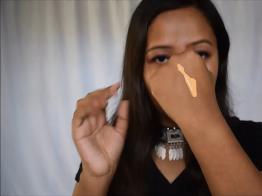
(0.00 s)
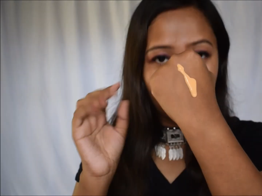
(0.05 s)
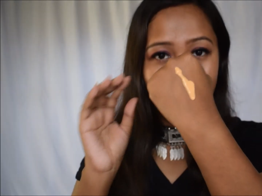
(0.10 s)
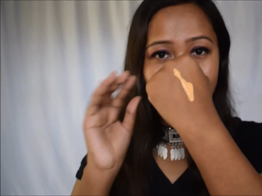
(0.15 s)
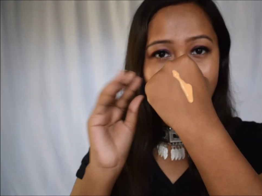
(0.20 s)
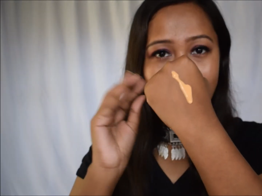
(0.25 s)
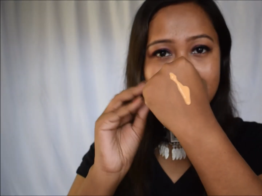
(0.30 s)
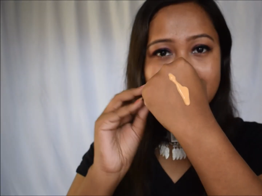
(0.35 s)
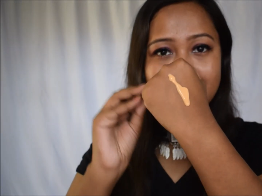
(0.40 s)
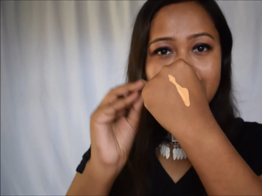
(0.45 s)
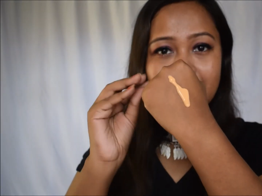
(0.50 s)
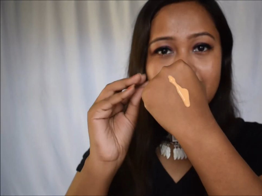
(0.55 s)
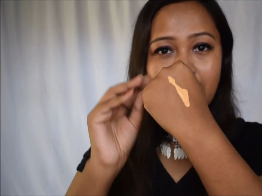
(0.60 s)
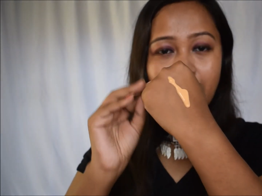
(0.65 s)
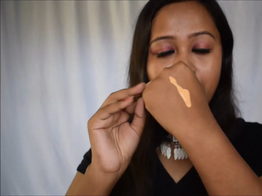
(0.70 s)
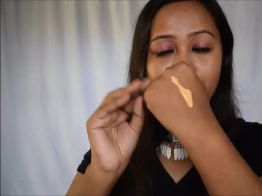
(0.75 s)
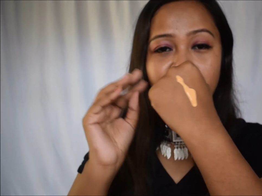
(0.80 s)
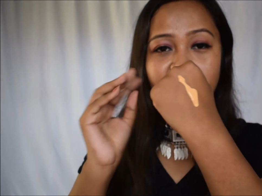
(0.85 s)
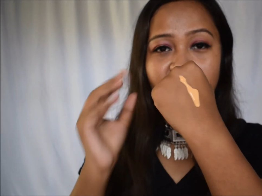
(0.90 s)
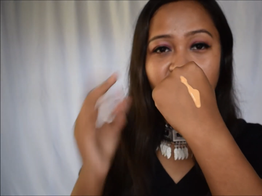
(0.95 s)
As the
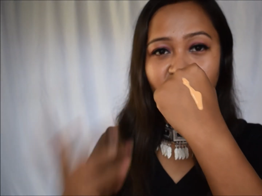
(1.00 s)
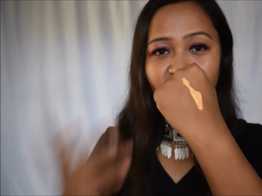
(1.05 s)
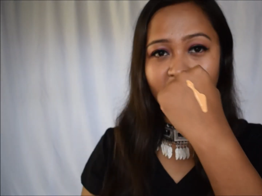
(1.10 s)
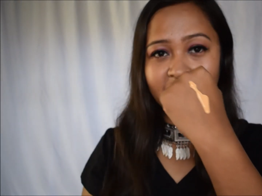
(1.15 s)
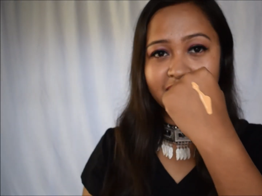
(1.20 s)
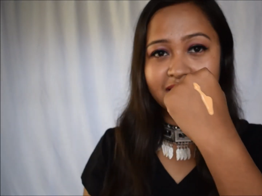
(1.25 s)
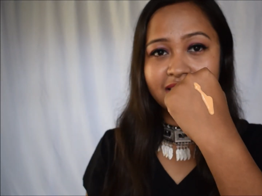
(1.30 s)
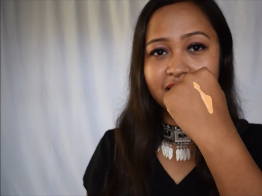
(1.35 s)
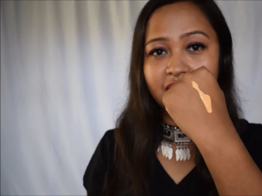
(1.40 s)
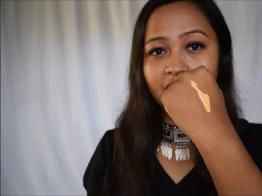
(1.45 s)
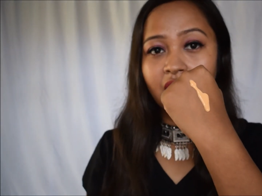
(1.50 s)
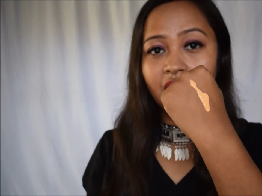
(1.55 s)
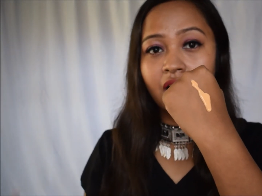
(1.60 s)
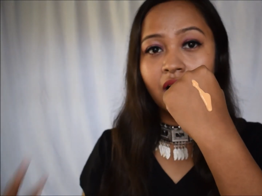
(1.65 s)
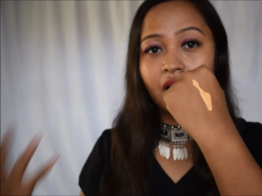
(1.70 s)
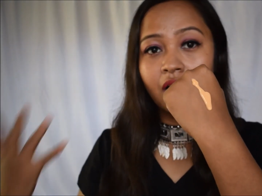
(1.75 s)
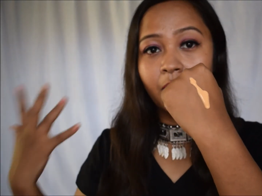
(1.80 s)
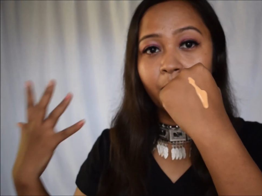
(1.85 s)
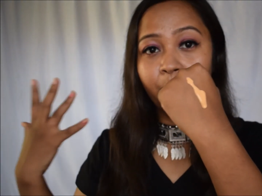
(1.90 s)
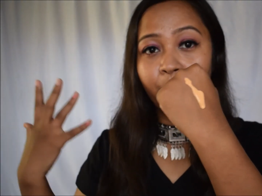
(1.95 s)
name suggests,
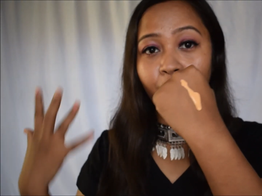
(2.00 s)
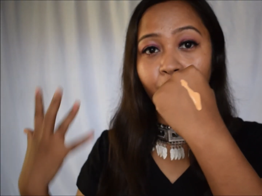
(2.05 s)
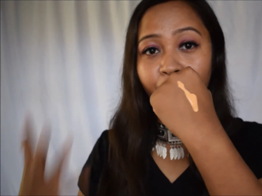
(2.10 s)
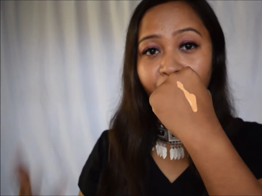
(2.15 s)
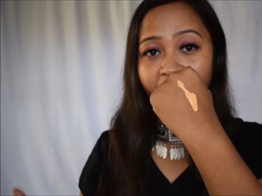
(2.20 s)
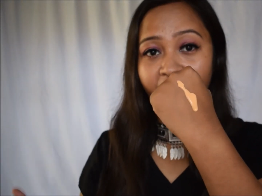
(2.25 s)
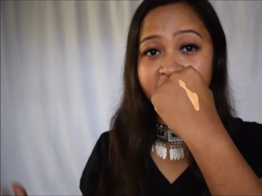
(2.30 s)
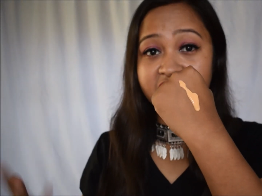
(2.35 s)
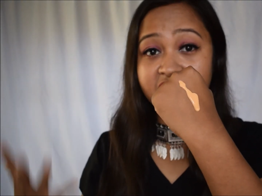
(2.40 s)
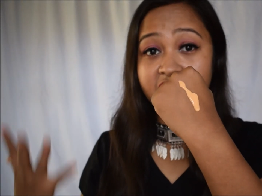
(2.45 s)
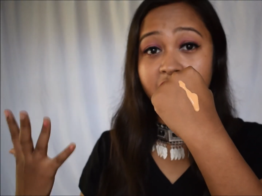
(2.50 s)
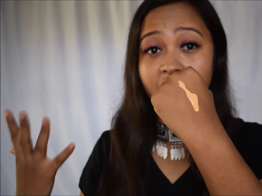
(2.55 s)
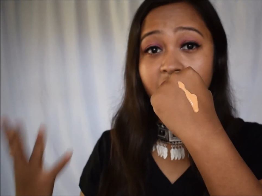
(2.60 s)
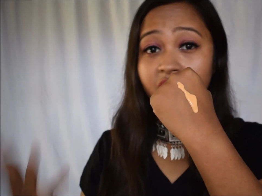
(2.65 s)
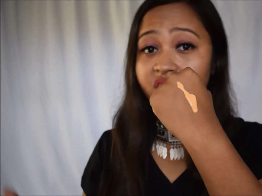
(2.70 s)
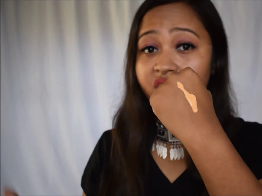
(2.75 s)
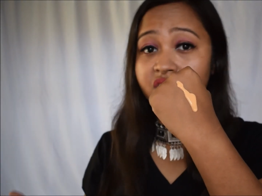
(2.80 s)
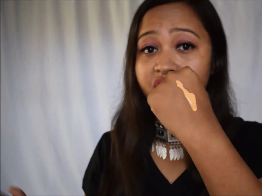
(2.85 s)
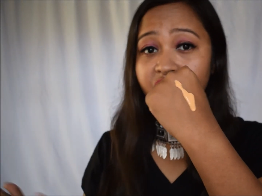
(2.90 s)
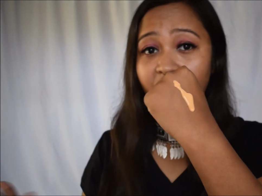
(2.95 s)
perfecting
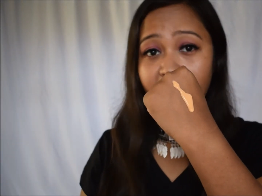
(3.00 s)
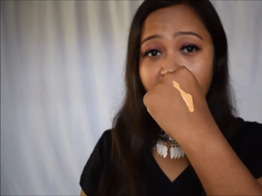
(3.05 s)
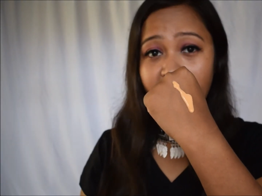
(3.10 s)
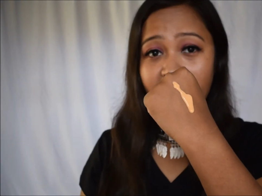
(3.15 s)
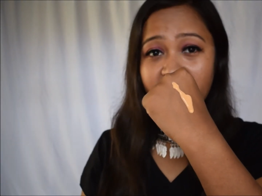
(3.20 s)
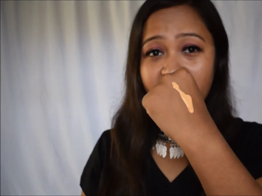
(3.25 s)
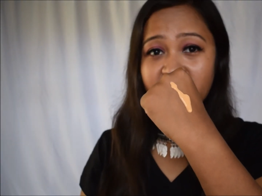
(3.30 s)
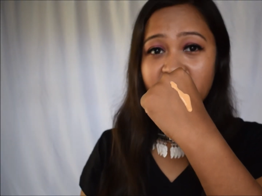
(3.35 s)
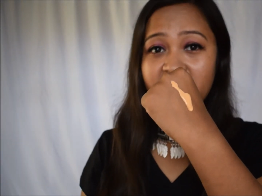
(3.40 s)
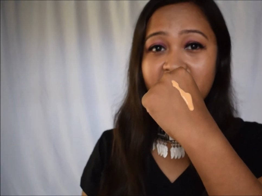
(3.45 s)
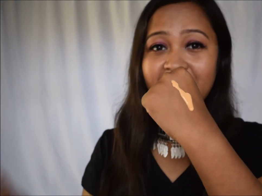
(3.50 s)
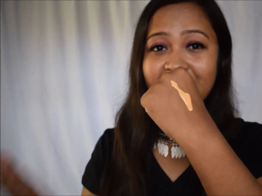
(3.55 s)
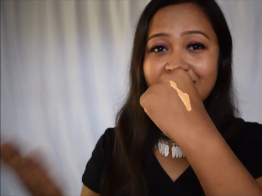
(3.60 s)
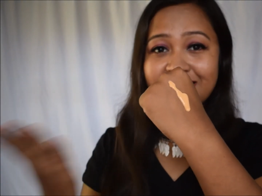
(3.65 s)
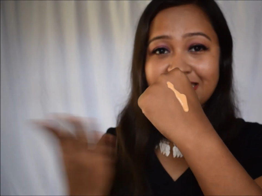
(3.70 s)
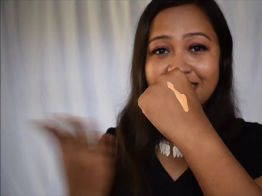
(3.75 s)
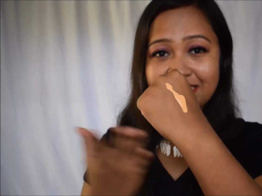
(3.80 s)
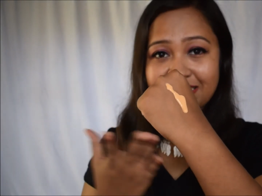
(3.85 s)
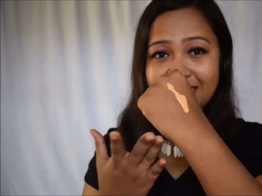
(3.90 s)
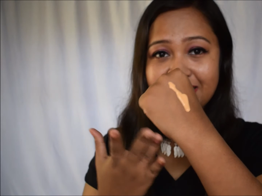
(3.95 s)
liquid foundation, the
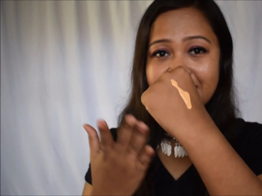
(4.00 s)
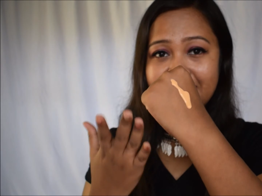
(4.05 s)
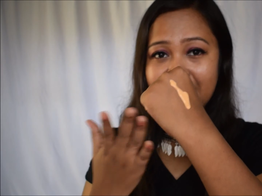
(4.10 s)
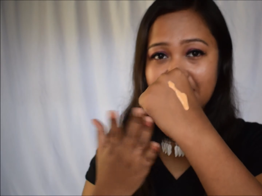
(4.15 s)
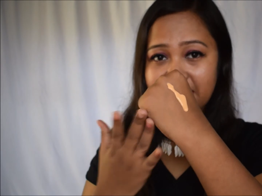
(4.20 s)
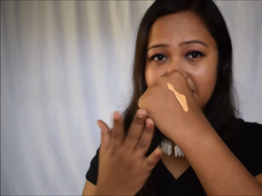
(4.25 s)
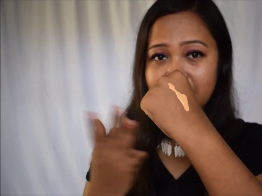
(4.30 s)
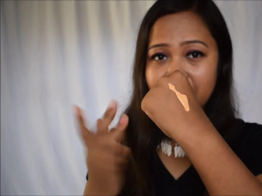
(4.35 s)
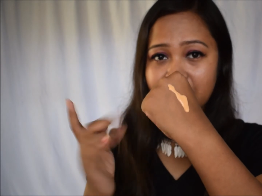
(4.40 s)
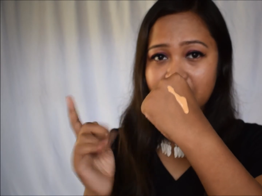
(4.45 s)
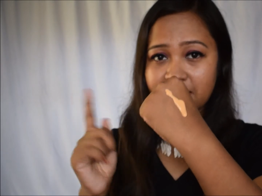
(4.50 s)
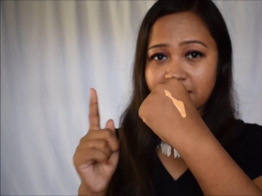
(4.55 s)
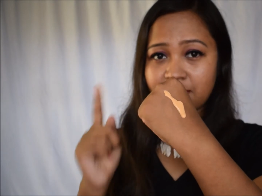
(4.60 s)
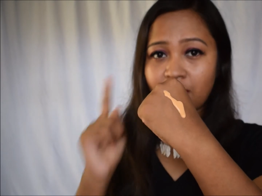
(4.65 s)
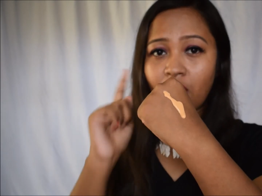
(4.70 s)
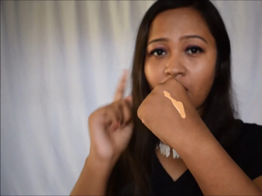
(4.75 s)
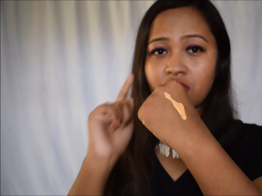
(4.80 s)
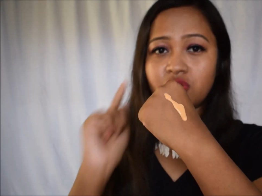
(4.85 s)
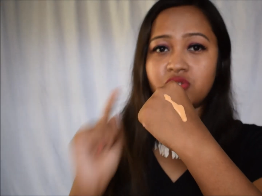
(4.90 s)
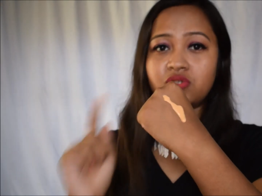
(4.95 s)
consistency is
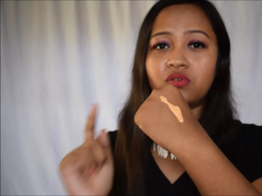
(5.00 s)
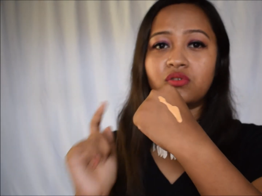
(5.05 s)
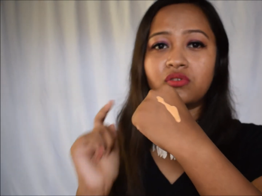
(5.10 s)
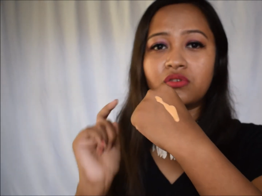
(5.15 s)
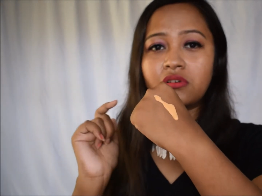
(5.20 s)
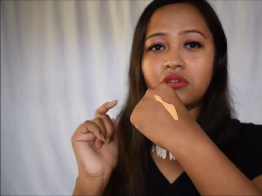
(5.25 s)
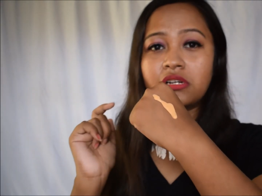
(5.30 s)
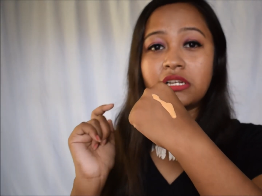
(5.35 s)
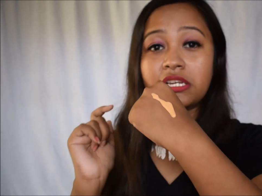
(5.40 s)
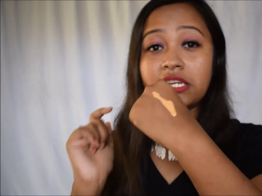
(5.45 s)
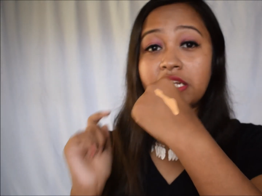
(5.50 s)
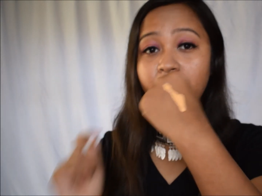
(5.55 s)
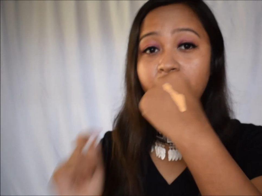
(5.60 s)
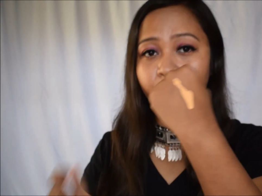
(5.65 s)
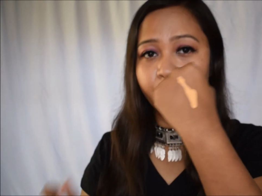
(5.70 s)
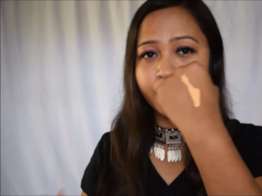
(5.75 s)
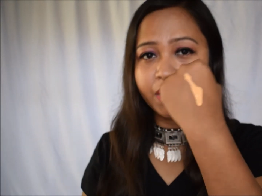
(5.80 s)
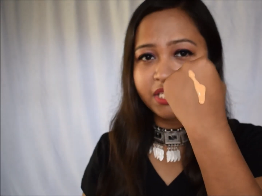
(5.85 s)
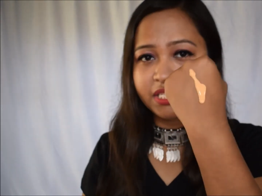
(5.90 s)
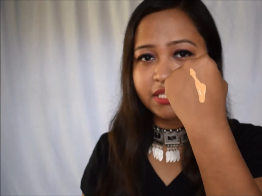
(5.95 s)
also
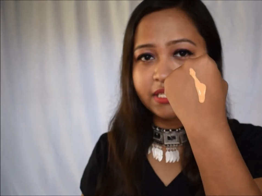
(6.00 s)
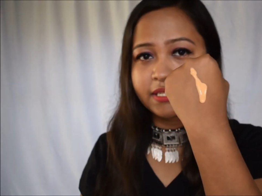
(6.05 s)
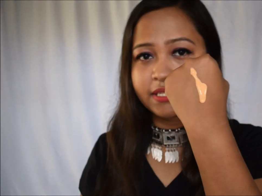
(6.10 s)
liquidy.